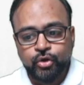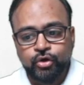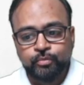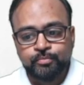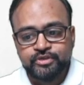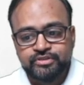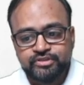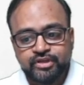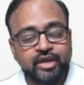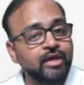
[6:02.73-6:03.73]

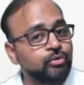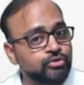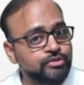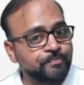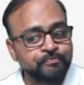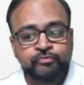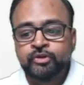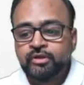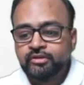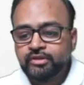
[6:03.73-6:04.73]
corpus callosum.
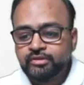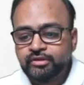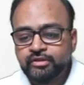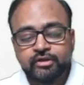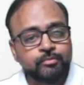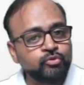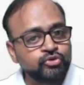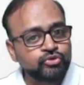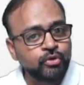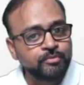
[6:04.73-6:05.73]
The third
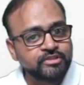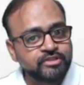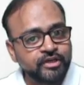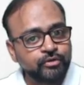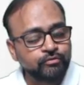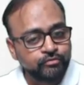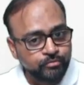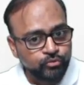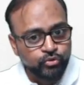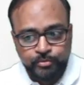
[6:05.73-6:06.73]
most common site of
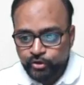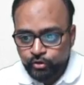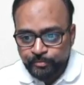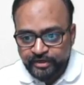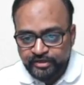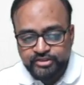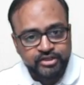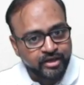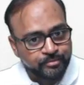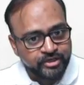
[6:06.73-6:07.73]
blooming or
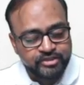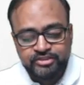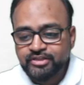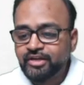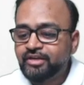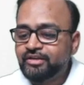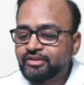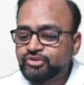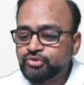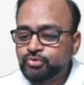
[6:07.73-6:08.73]
petechial hemorrhages
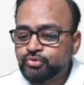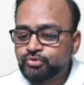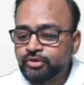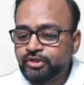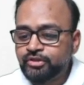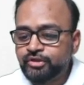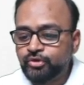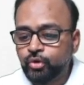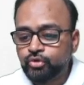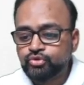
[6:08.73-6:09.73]
is usually the
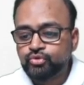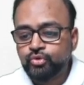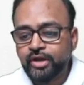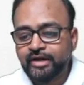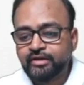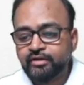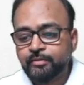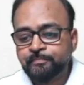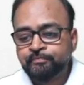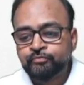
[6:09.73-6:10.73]

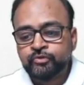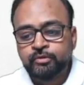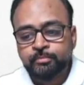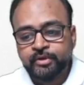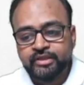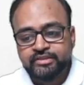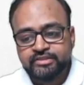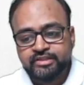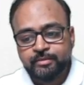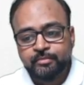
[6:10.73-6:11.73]
dorsolateral
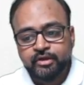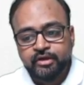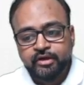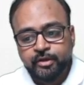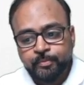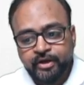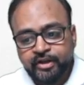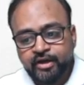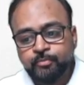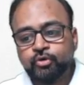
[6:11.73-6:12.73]
brainstem.
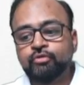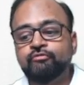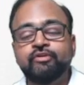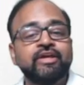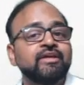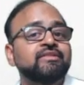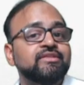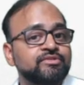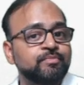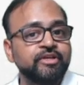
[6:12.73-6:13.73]
Depending upon where
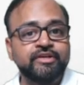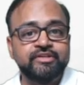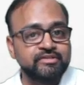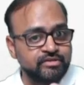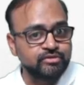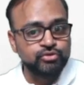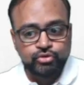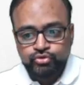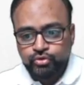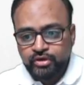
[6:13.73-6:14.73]
this bleed is, this is
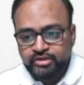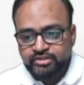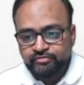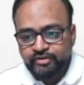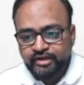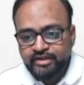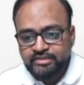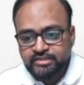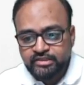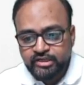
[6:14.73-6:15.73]
also classified
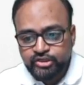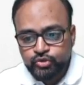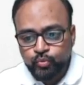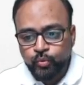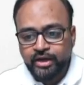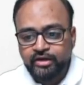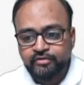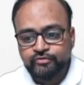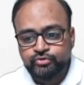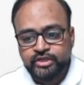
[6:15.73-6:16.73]
as stage 1
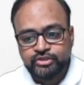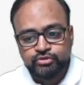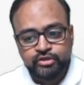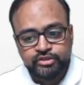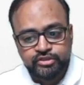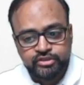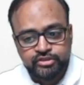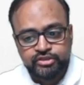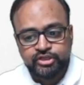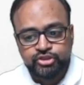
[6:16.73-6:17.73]
diffuse axonal injury,
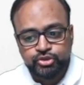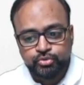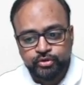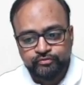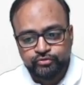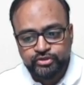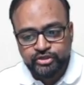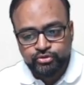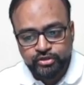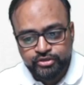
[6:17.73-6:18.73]
stage 2 diffuse
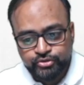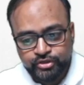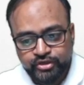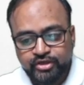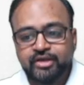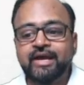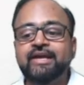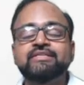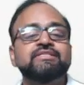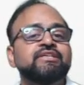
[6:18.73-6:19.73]
axonal injury,
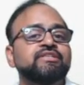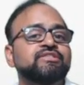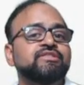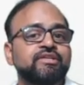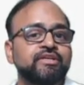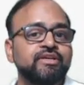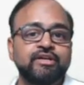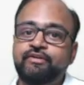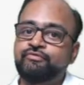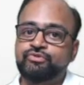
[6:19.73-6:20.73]
and stage 3
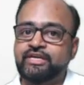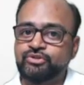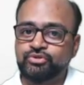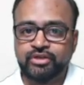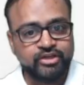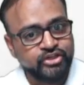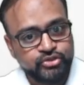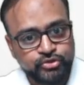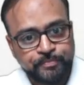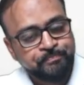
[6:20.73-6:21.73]
diffuse axonal
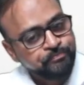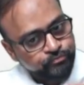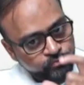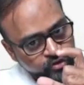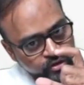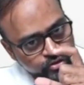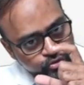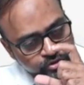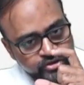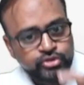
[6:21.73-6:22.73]
injury.
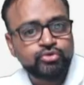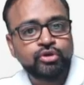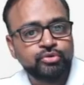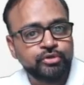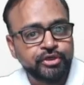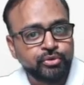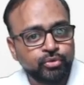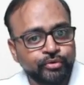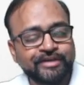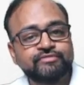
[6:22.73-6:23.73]
So this is all you need to
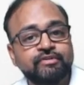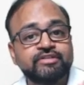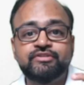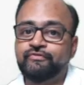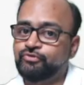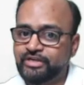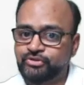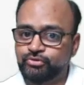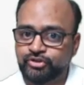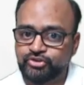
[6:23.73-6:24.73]
know as far as diffuse
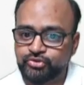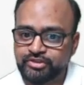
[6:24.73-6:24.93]
axonal injury